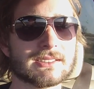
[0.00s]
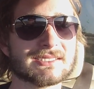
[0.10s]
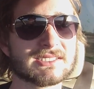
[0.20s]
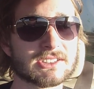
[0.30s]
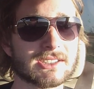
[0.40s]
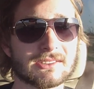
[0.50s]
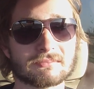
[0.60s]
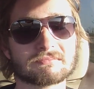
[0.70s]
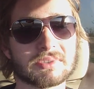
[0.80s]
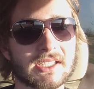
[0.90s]
it's
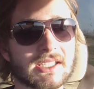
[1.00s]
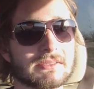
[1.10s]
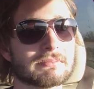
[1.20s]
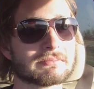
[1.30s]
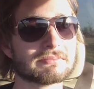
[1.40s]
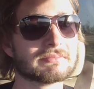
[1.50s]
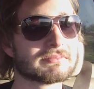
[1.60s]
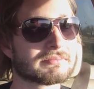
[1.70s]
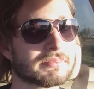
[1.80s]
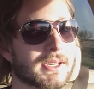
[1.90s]
pretty
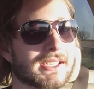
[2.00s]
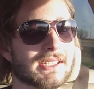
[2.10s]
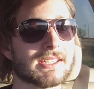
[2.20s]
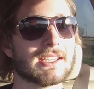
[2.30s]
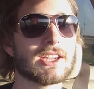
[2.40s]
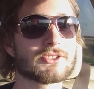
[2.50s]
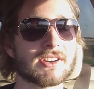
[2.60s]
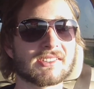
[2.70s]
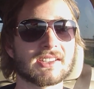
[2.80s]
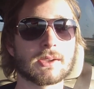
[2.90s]

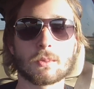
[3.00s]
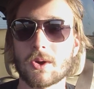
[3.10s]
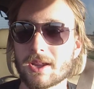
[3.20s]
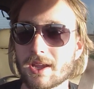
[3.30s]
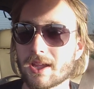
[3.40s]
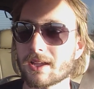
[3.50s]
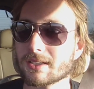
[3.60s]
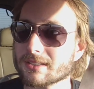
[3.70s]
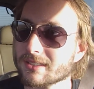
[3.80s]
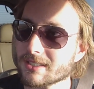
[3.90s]
interesting what
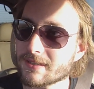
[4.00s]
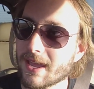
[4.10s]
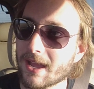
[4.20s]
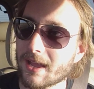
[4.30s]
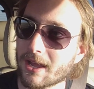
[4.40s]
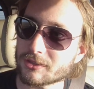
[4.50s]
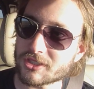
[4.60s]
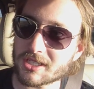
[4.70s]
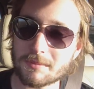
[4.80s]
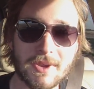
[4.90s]
how
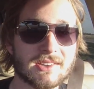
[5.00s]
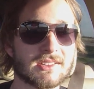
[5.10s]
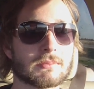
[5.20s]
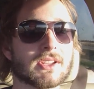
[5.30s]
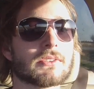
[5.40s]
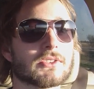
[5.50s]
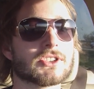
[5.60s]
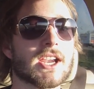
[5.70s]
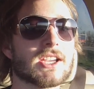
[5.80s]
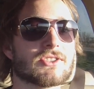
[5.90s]
GM made some little
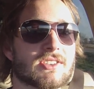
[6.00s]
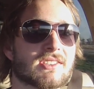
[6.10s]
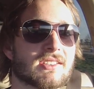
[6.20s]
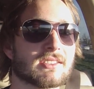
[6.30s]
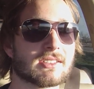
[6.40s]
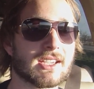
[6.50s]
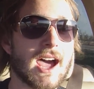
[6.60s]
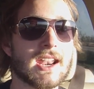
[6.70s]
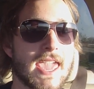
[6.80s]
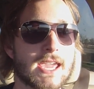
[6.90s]
changes and
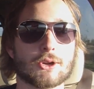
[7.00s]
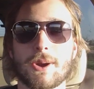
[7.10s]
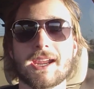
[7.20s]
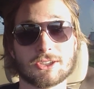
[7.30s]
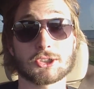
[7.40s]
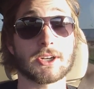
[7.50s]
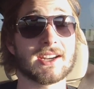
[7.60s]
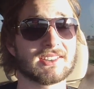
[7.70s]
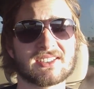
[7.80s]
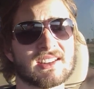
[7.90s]
got a great
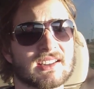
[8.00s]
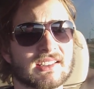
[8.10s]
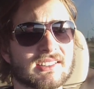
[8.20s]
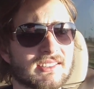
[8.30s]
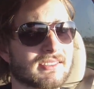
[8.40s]
straight 6.